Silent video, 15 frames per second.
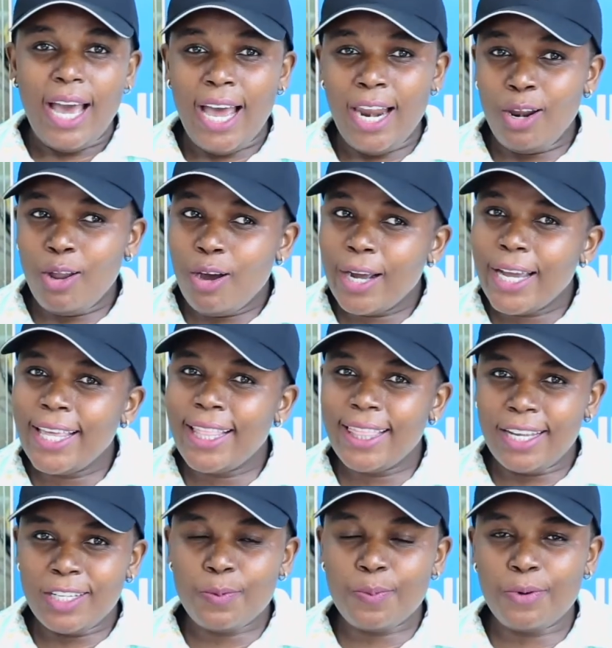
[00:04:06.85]
Along in
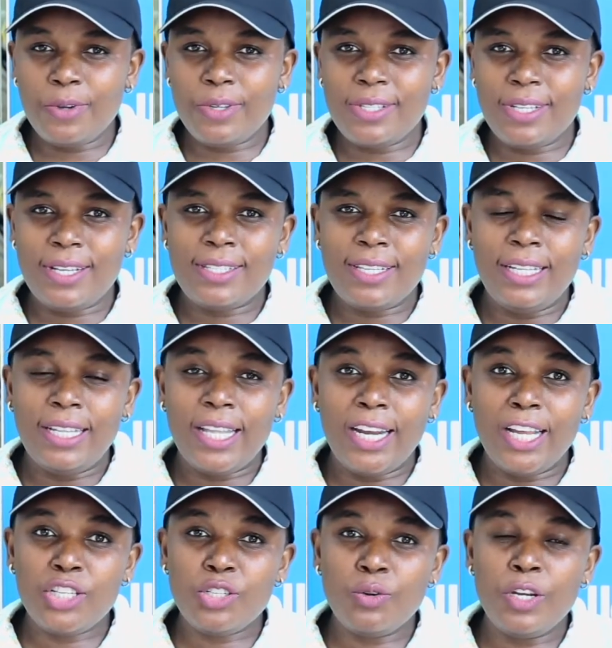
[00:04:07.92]
that process,
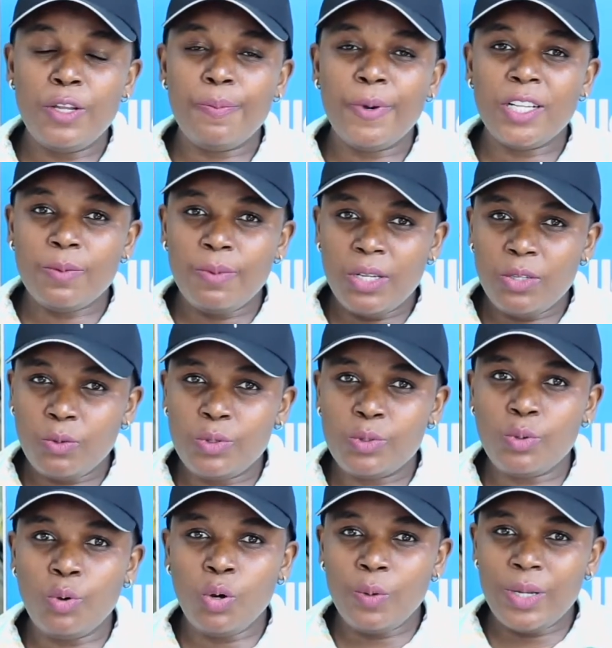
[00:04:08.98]
international department
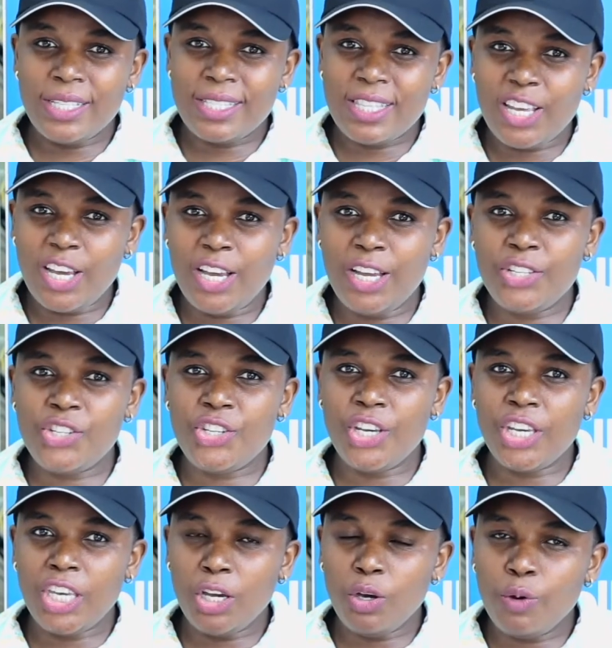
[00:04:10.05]
was always there
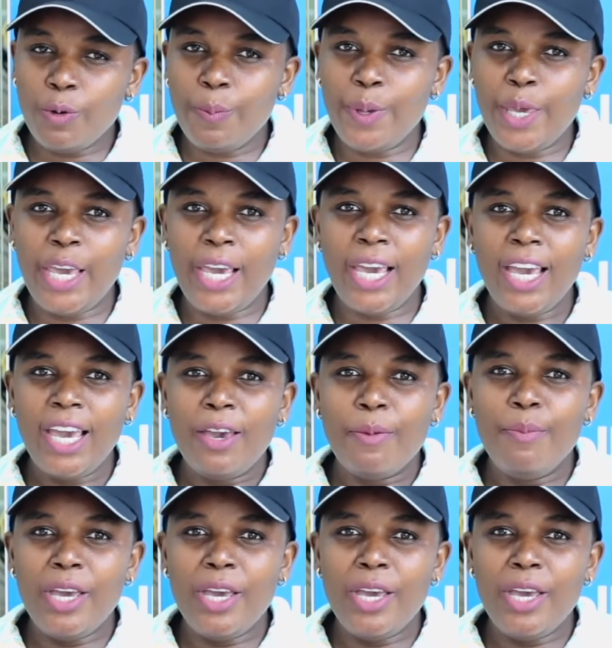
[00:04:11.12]
checking on me,